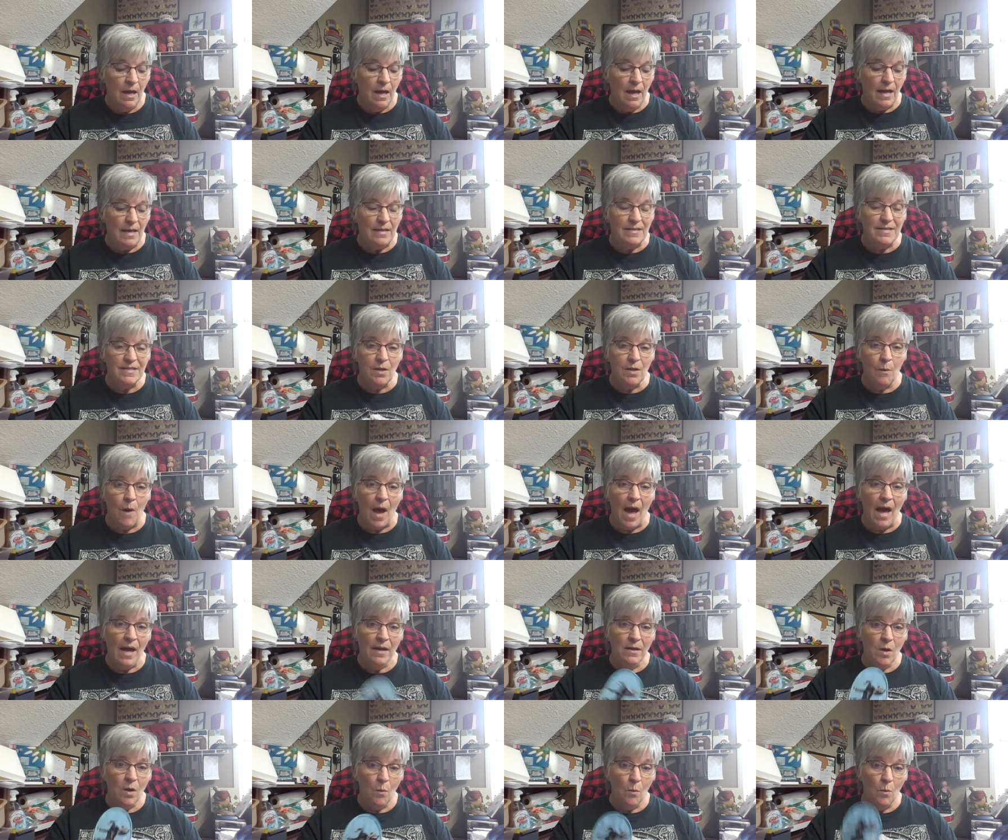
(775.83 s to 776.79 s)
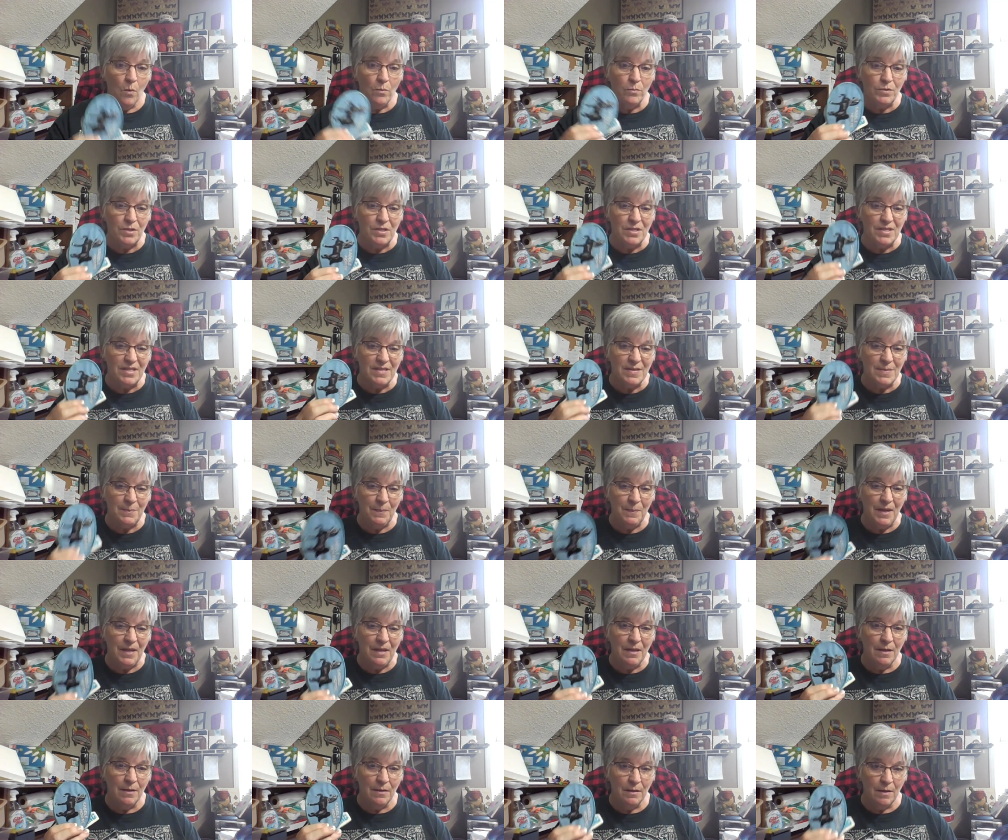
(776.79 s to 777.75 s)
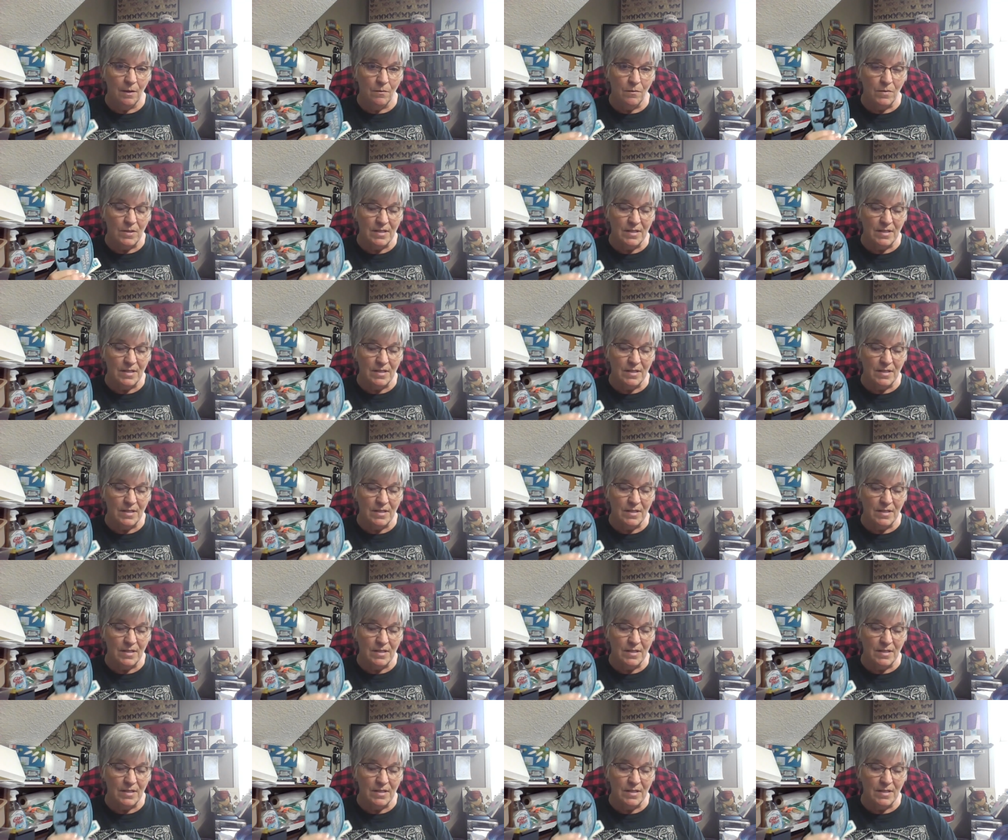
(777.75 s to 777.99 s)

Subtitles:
And so I don't want to spend on